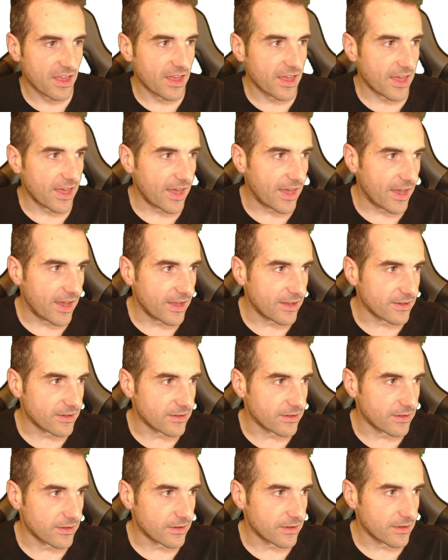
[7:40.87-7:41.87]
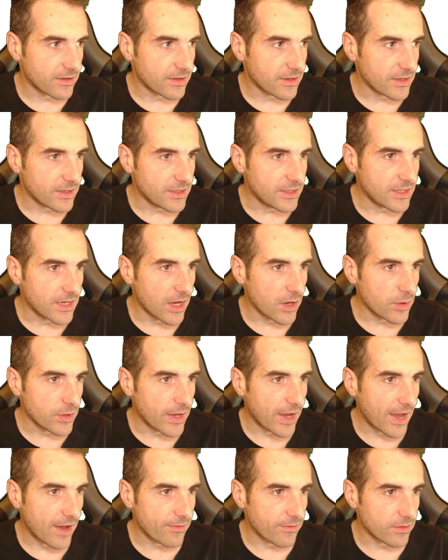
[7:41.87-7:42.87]
And here we
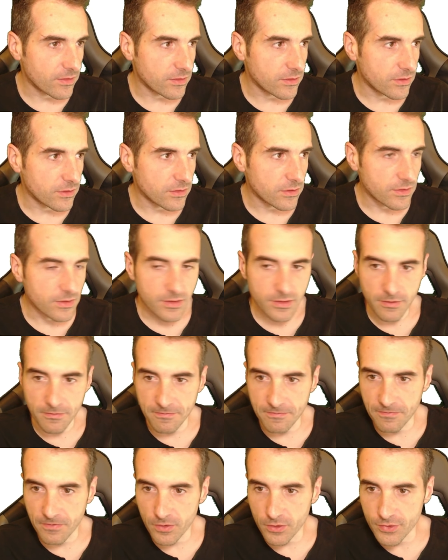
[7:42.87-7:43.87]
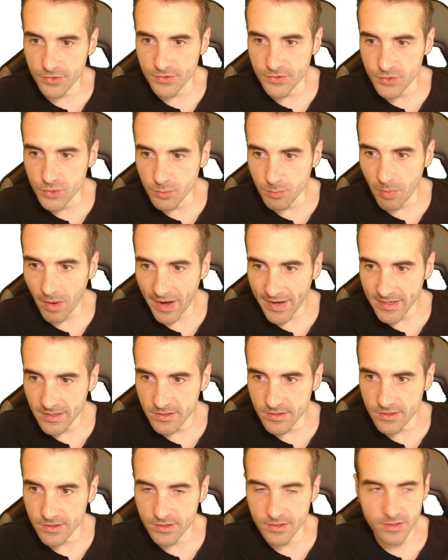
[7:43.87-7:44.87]
have the first 2
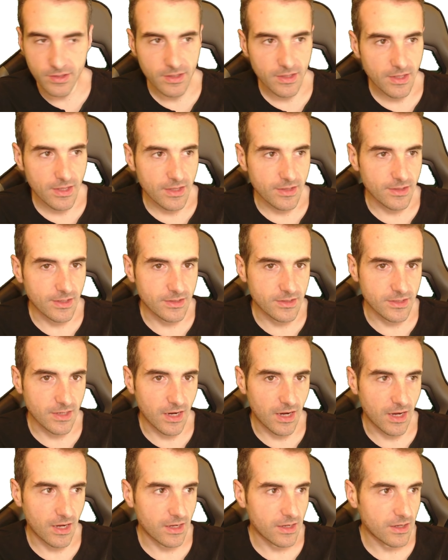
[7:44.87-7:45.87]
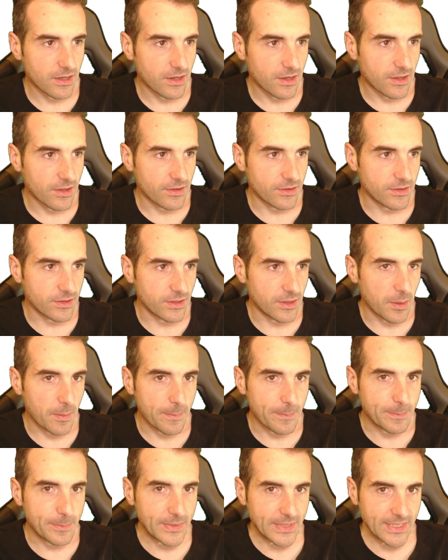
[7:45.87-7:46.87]
bytes that are the
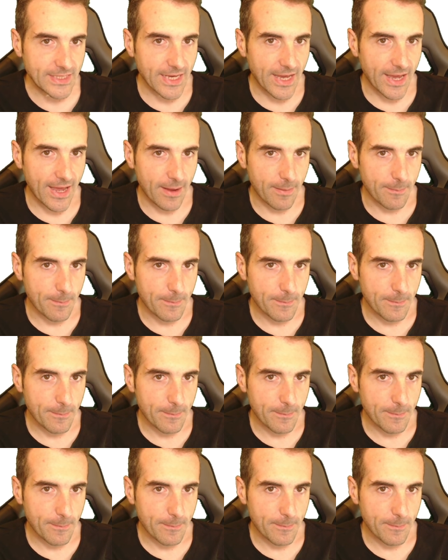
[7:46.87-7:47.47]
BM.